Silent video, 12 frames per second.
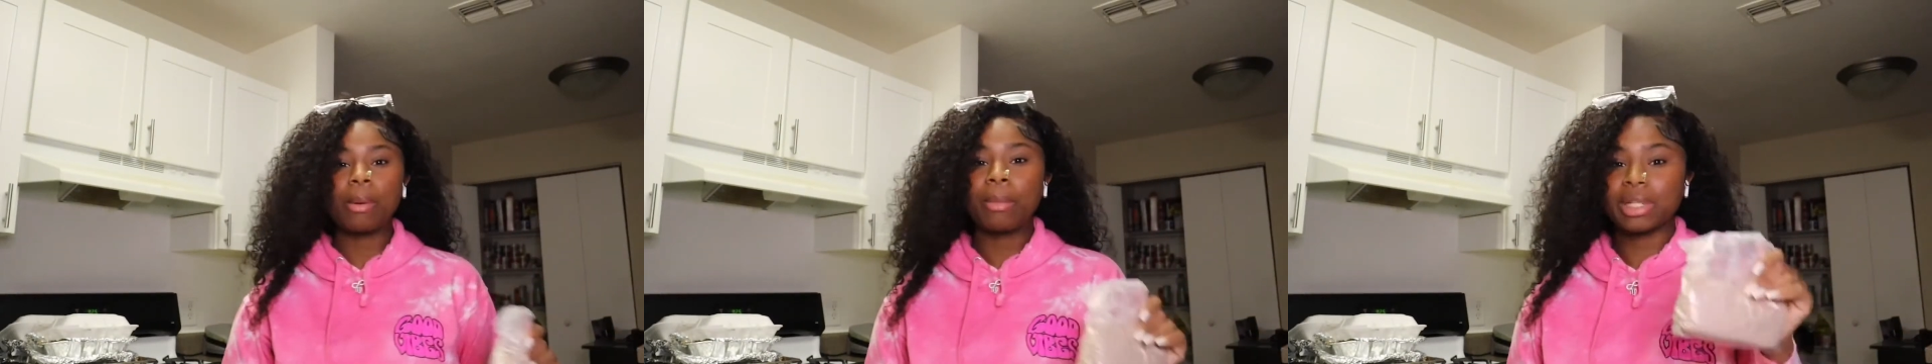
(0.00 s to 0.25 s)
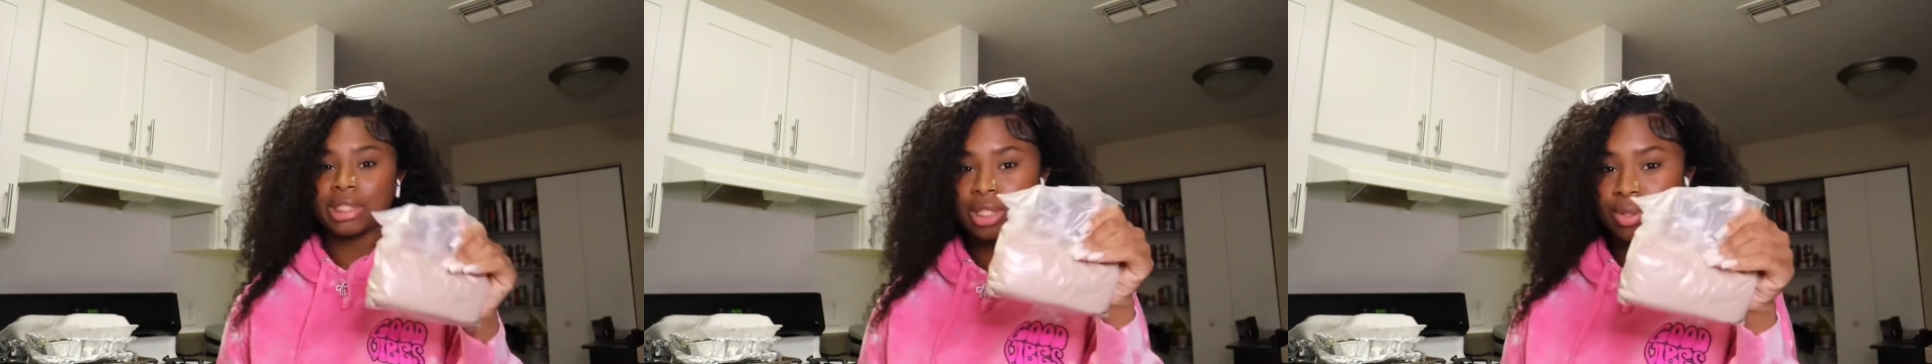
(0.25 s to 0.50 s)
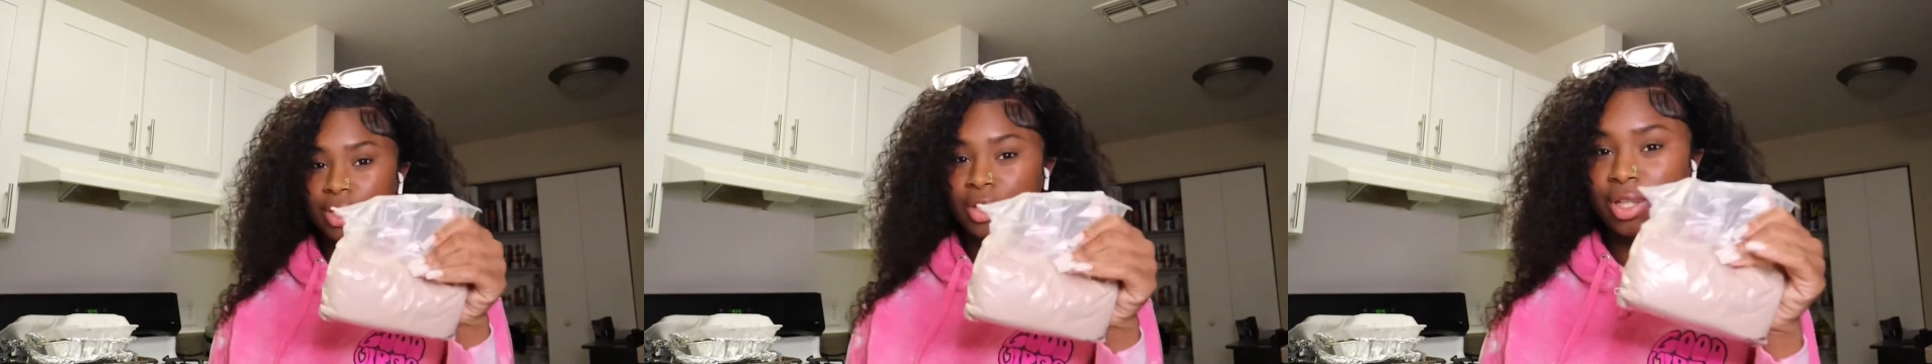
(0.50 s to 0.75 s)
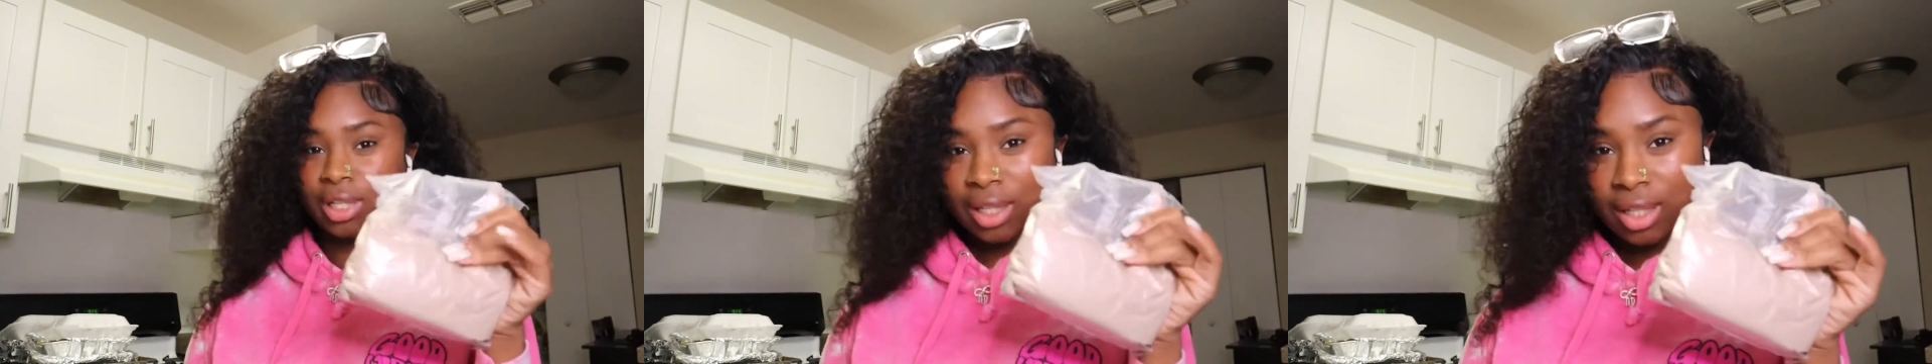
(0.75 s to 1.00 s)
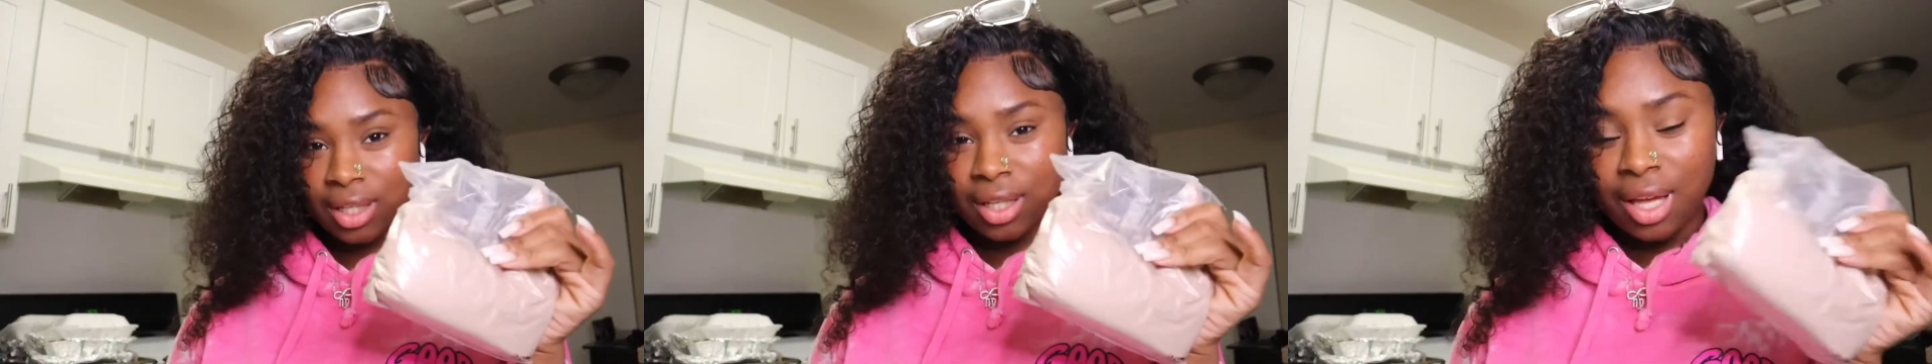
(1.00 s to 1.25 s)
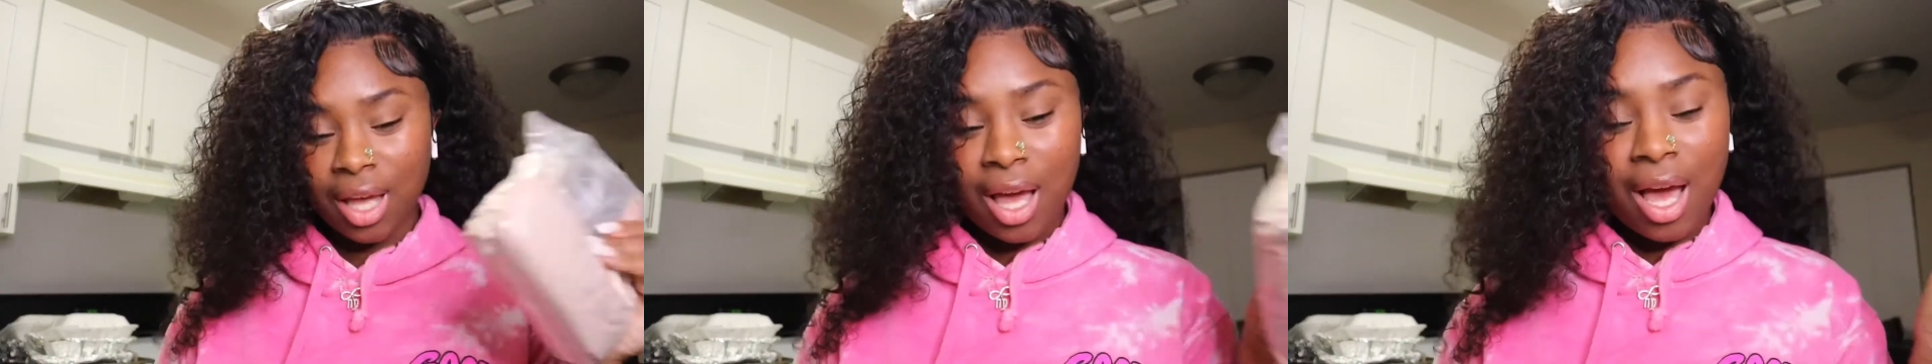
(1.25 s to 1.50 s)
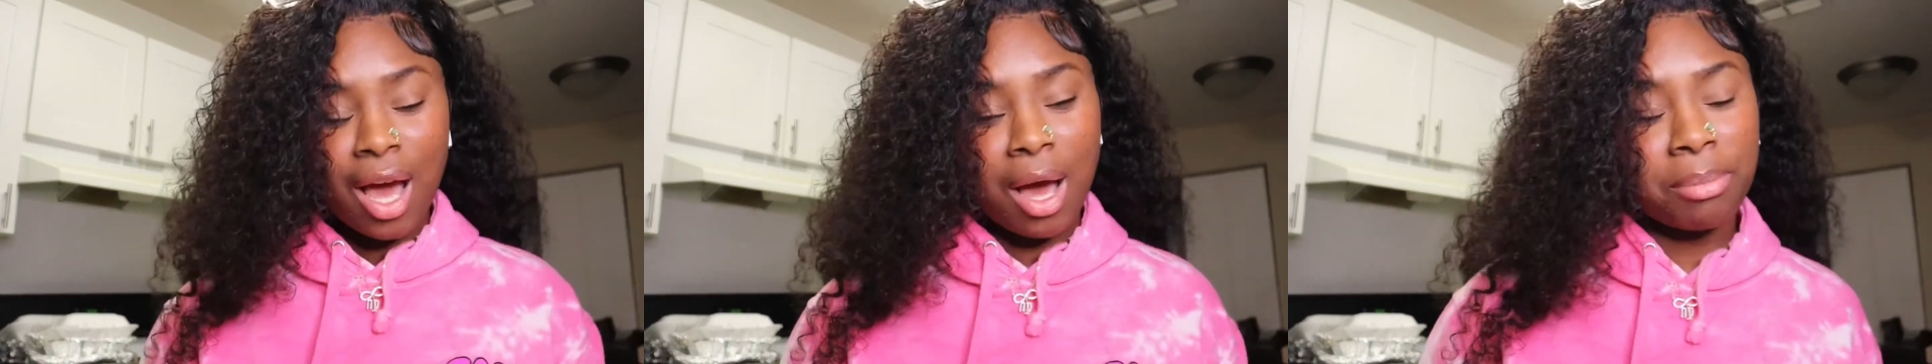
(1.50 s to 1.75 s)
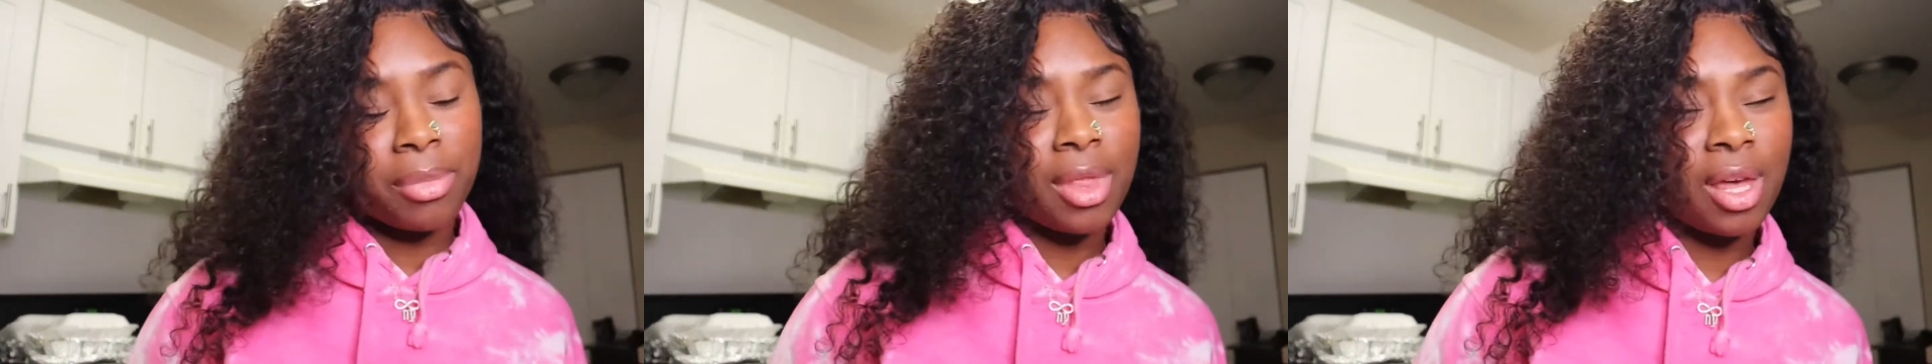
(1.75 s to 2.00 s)
my secret ingredient,
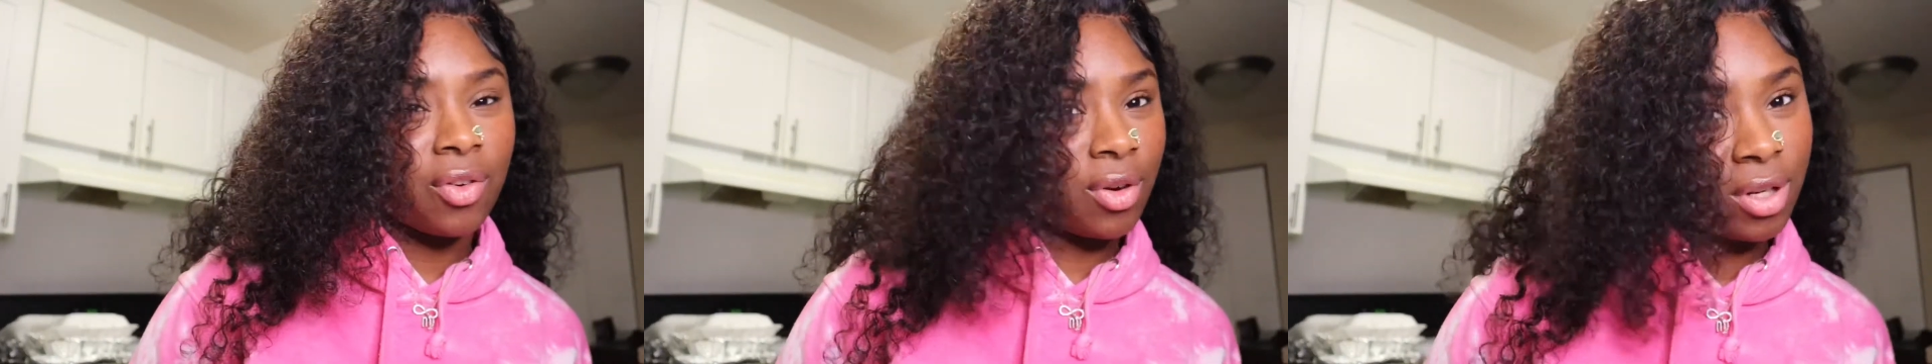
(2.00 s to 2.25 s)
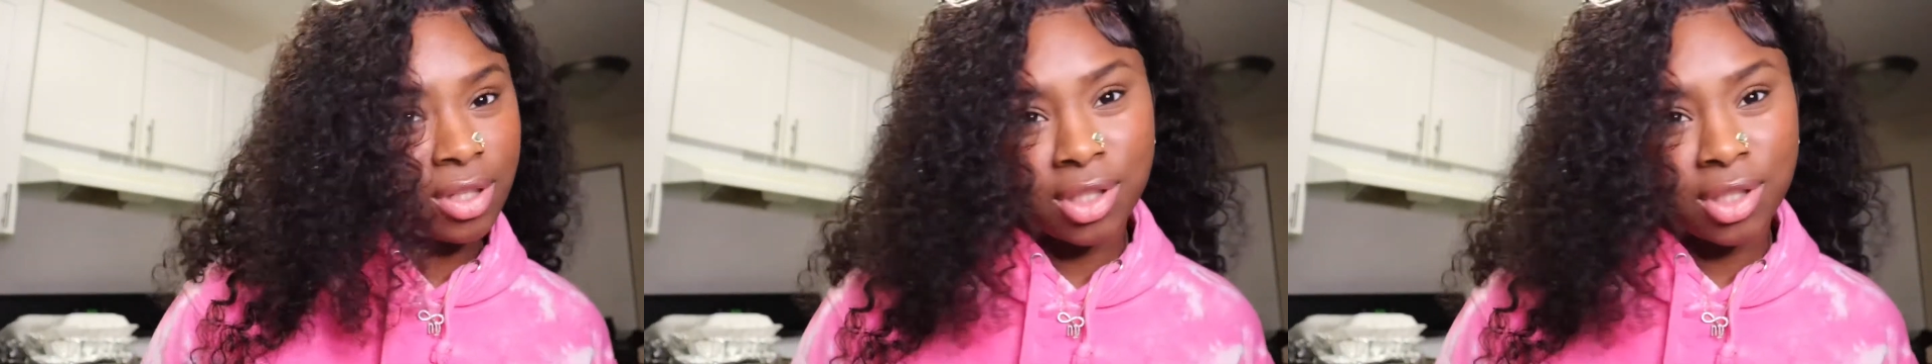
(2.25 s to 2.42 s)
I'm never gonna